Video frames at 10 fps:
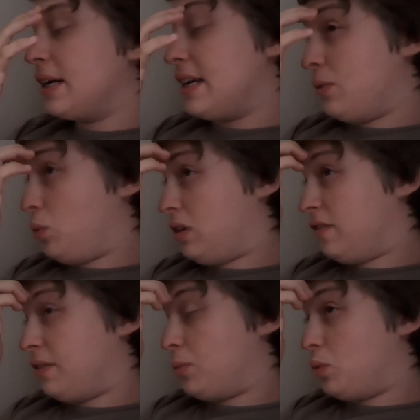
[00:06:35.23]
And one
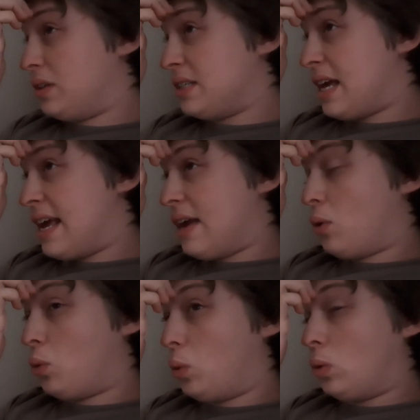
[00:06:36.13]
of them was a
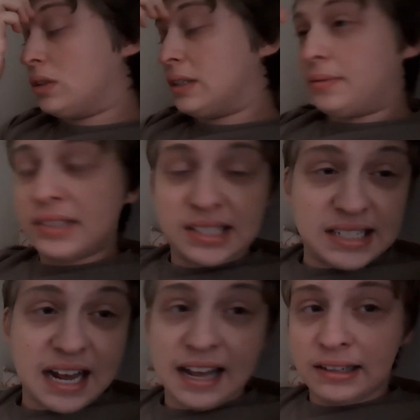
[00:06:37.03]
old
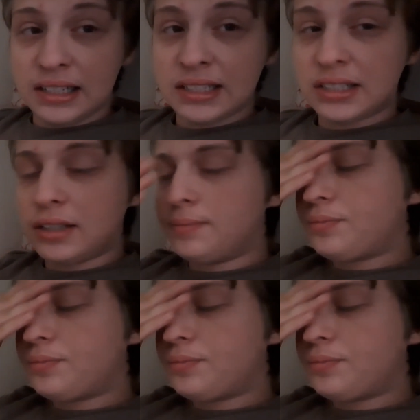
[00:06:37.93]
stylist.